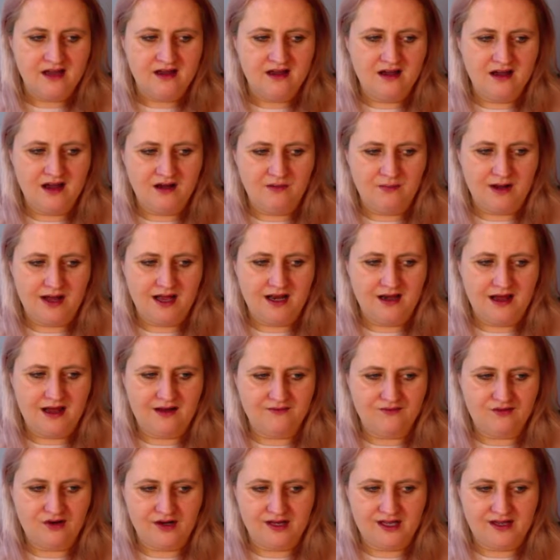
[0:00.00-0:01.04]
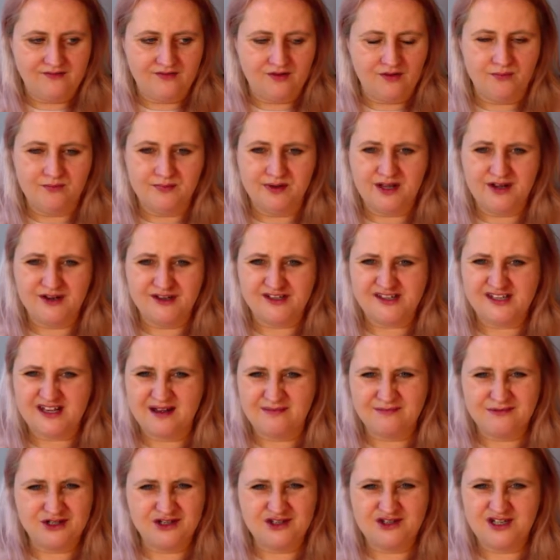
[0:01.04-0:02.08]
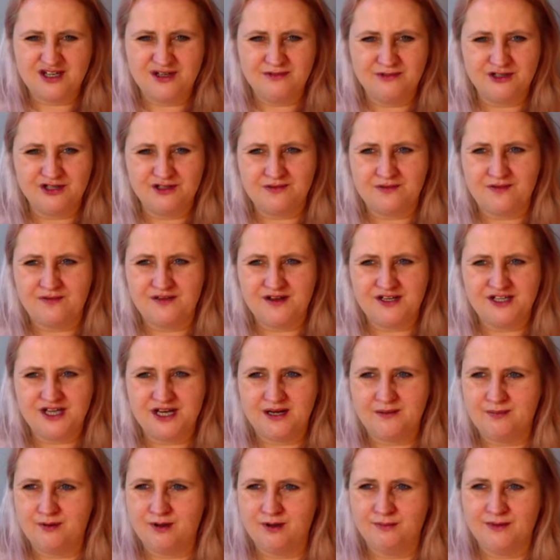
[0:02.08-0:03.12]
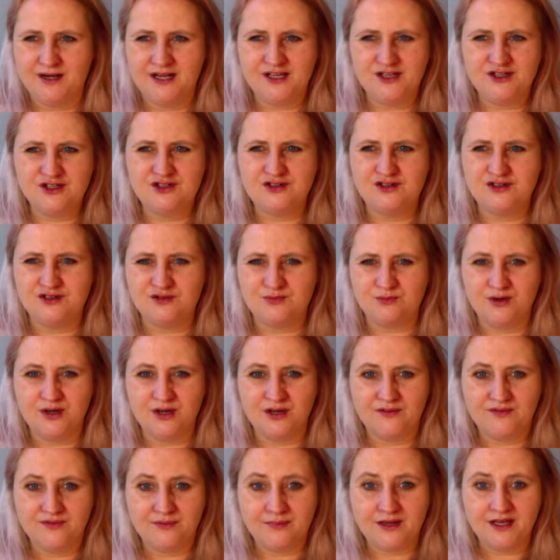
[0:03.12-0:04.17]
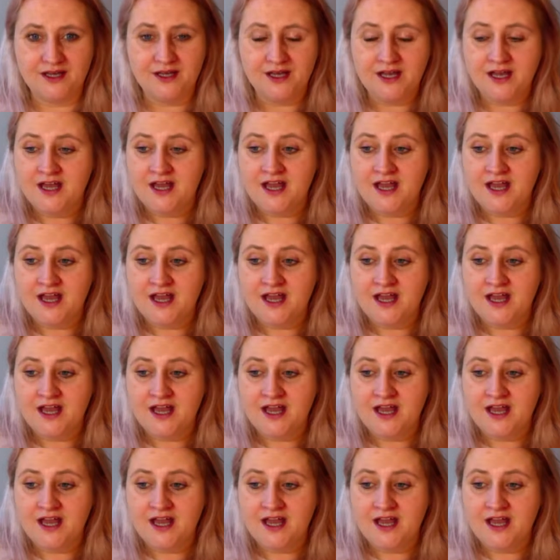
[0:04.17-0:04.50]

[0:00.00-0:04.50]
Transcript: oh, well, I've got to give up because I'm just too much of a fidgety bum and it just doesn't work for me.